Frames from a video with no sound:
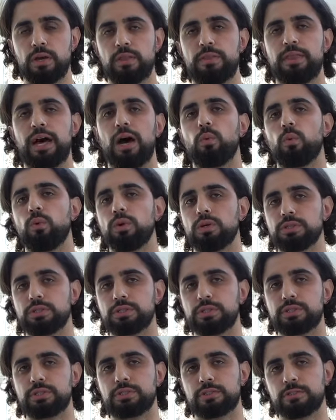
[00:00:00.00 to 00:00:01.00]
That
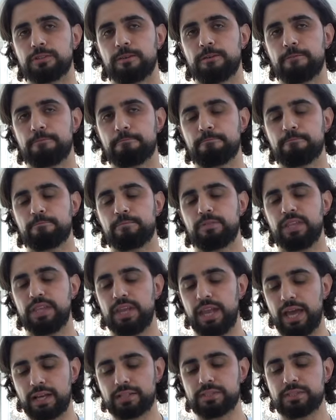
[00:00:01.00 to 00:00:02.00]
was the
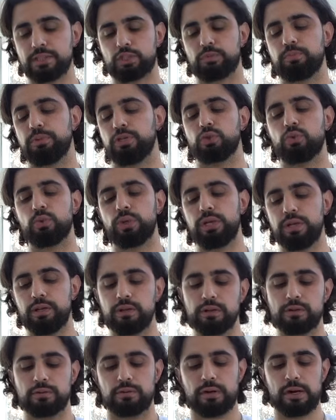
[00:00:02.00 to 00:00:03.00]
nexus between